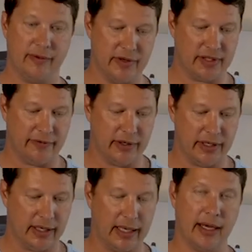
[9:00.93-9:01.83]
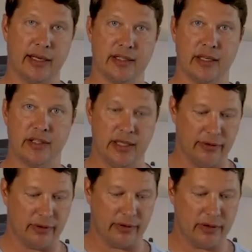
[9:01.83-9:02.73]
obviously if you need to connect it to either of